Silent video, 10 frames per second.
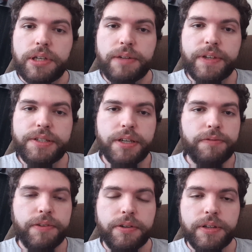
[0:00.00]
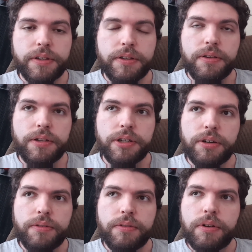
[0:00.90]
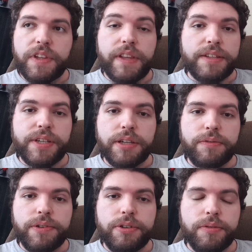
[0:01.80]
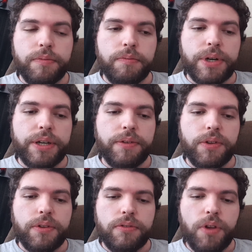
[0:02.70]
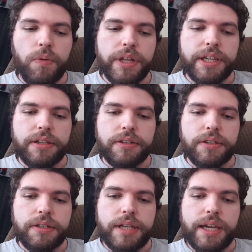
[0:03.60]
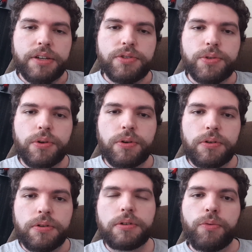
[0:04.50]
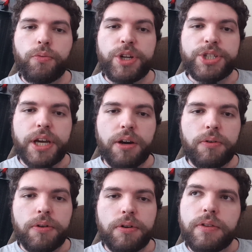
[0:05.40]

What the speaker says: And if that's how you feel, then then that's how you feel. But don't let it take control. Reach out.